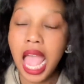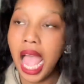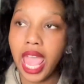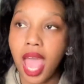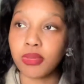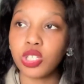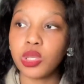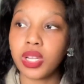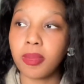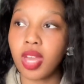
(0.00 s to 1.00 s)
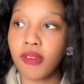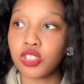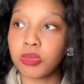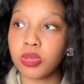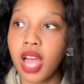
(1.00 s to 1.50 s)
I absolutely want to be
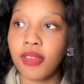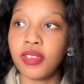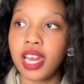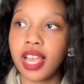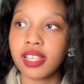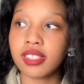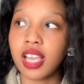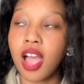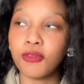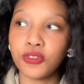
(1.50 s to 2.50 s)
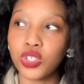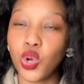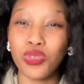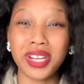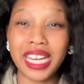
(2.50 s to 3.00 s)
comfortable. I feel like it's comfort
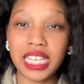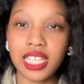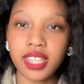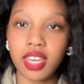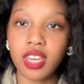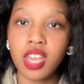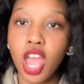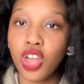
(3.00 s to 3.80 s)
over anything.